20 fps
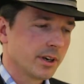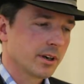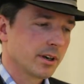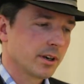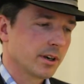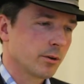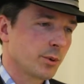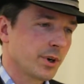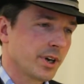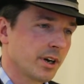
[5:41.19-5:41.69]

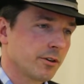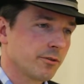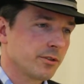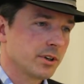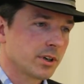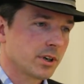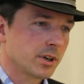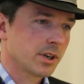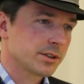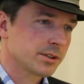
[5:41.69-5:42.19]
We have
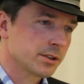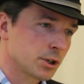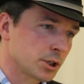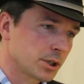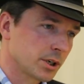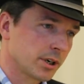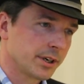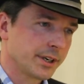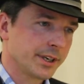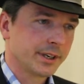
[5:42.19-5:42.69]
the cluster
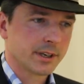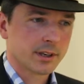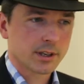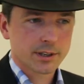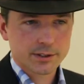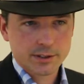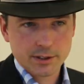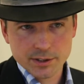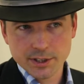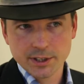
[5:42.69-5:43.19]
sharding,
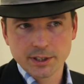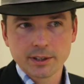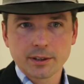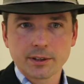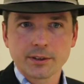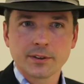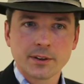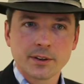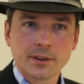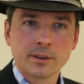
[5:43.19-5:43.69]
cluster
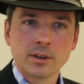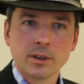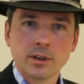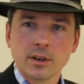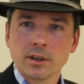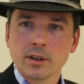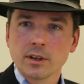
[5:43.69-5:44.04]
singleton.